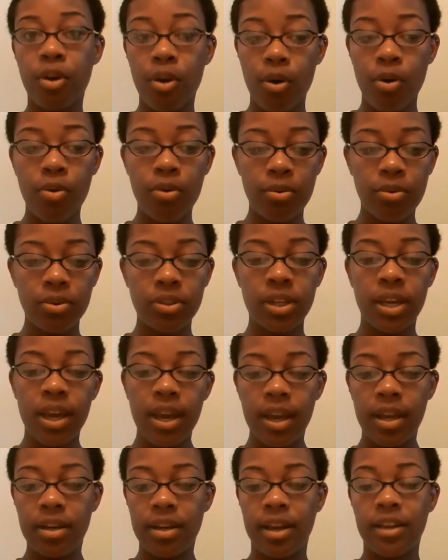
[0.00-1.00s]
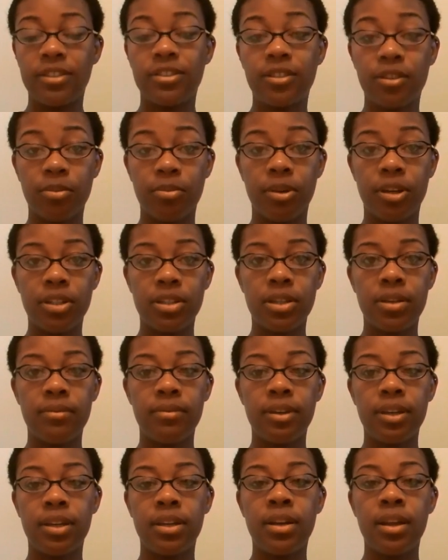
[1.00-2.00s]
hold, not so much of
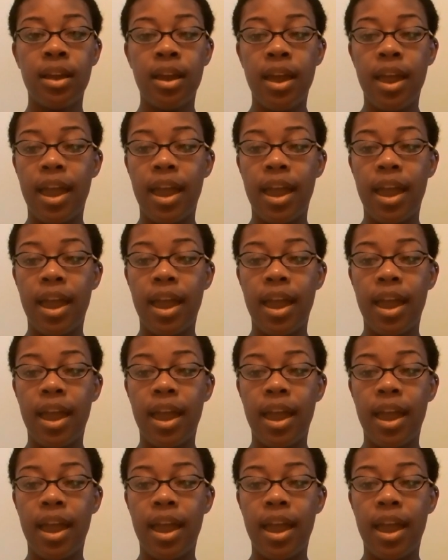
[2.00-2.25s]
it.